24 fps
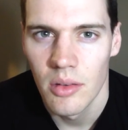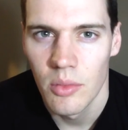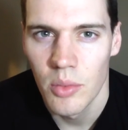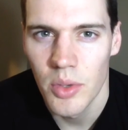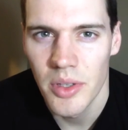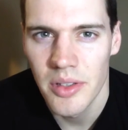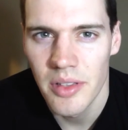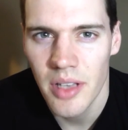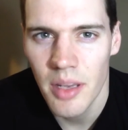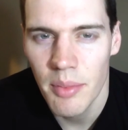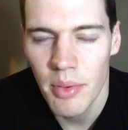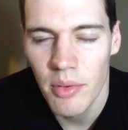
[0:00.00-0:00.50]

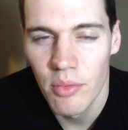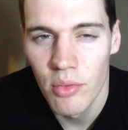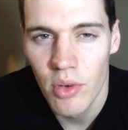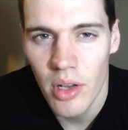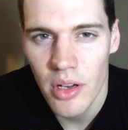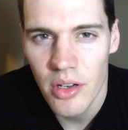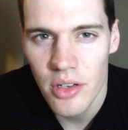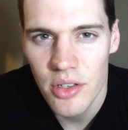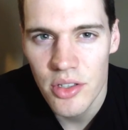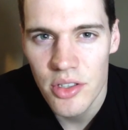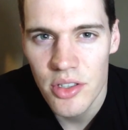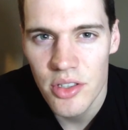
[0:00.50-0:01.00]
What type of
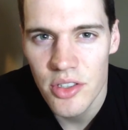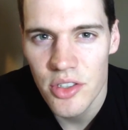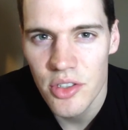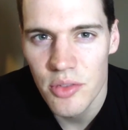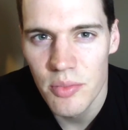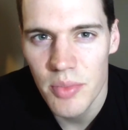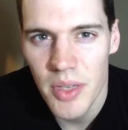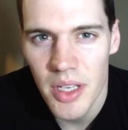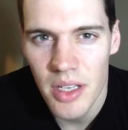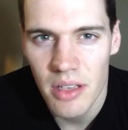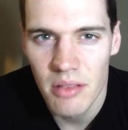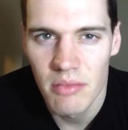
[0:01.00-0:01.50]
runner should you
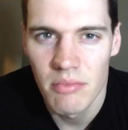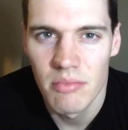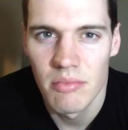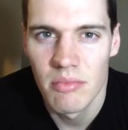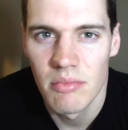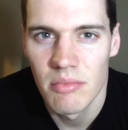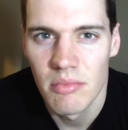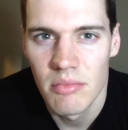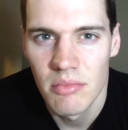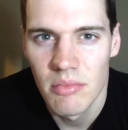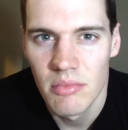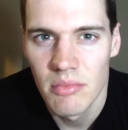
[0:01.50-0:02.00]
be?
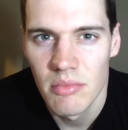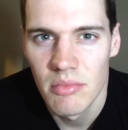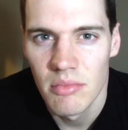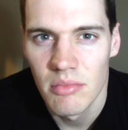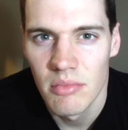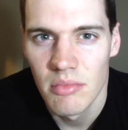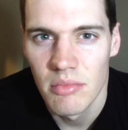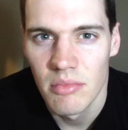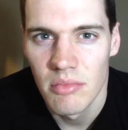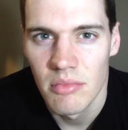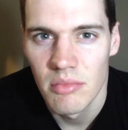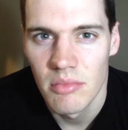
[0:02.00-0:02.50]

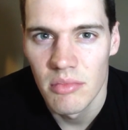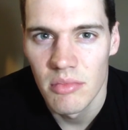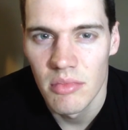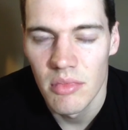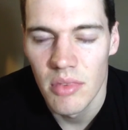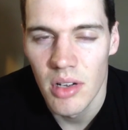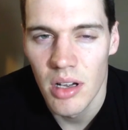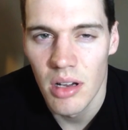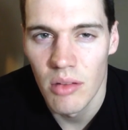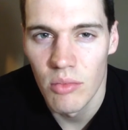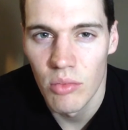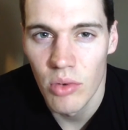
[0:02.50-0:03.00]

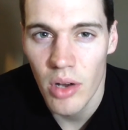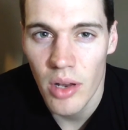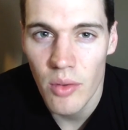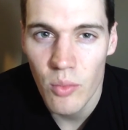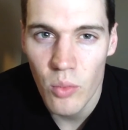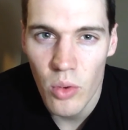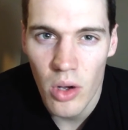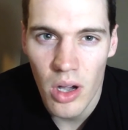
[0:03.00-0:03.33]
A run